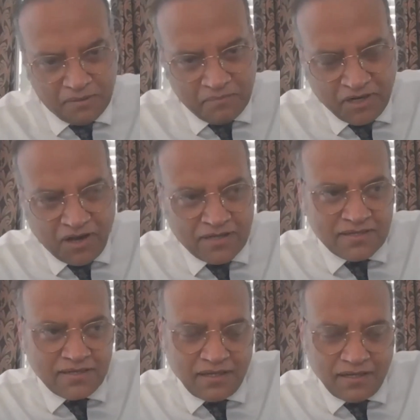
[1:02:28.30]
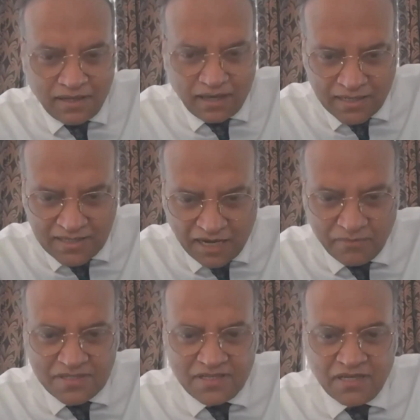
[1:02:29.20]
because
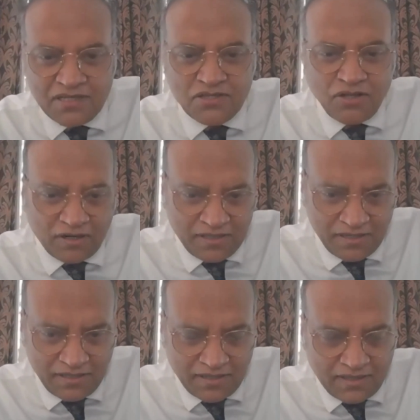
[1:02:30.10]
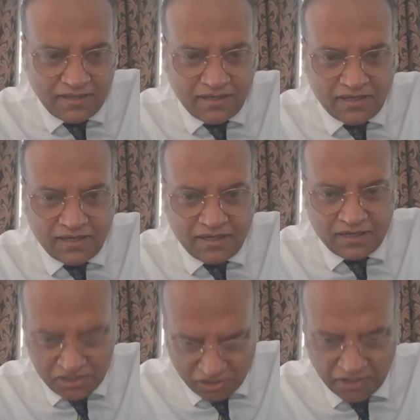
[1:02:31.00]
alzheimer's is not a
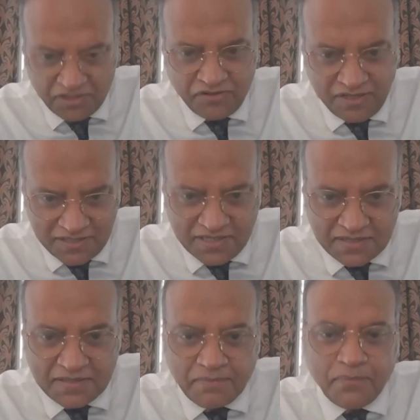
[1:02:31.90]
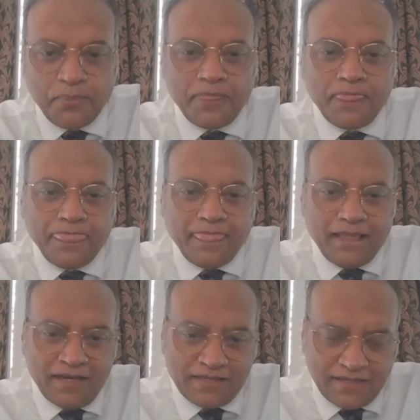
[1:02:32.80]
solitary disease.
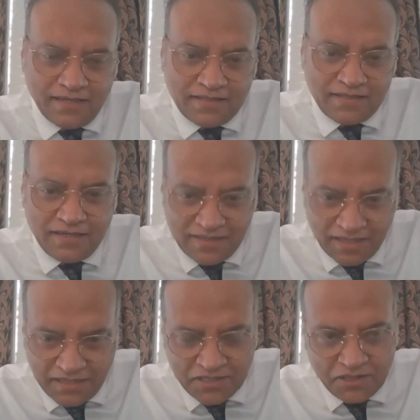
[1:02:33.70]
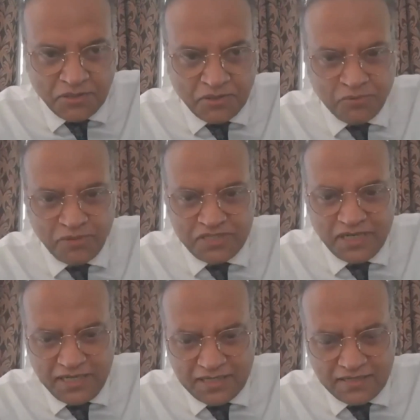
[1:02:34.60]
It's, it's a disease which
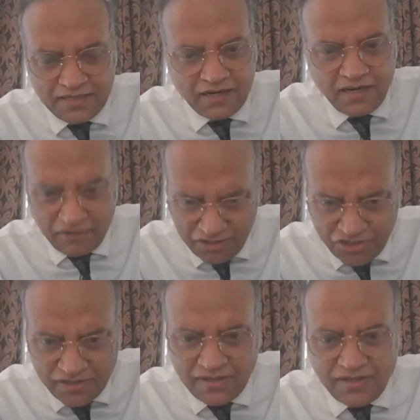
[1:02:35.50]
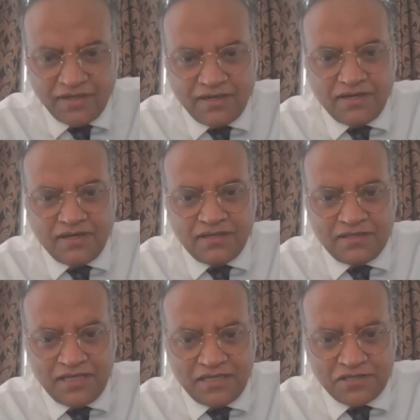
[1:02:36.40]
needs courage,
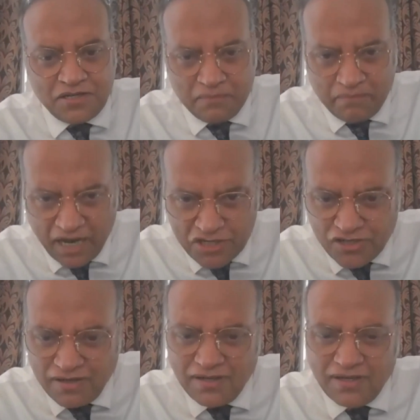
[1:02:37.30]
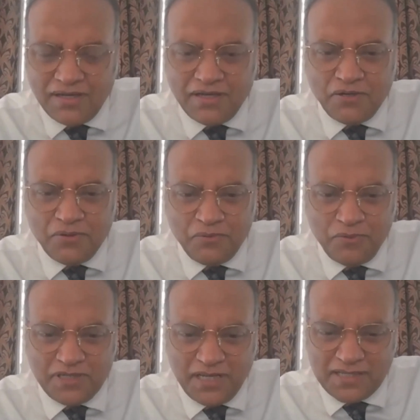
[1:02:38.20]
it needs compassion,
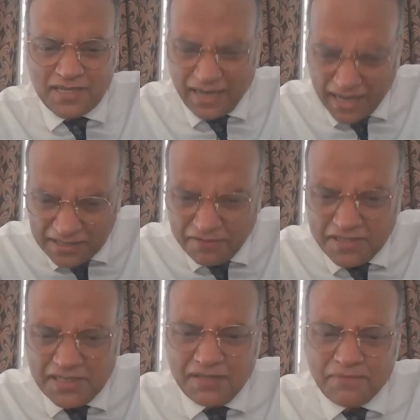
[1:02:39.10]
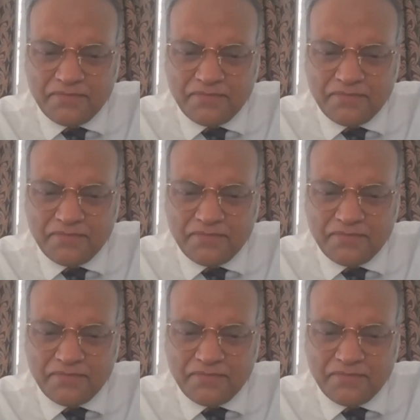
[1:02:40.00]
which needs connectivity,